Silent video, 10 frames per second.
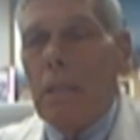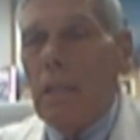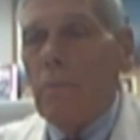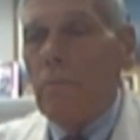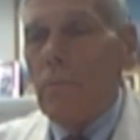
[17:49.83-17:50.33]

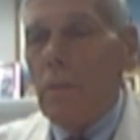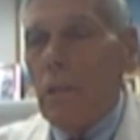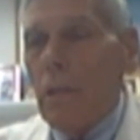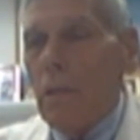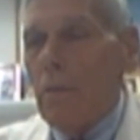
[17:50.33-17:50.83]
If
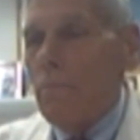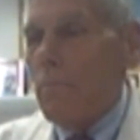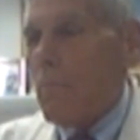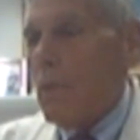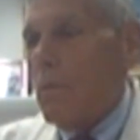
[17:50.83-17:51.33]

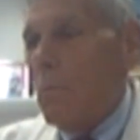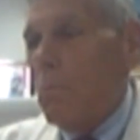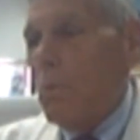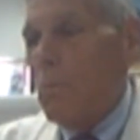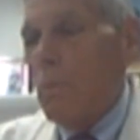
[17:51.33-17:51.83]
you
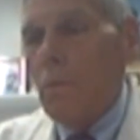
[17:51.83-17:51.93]
put,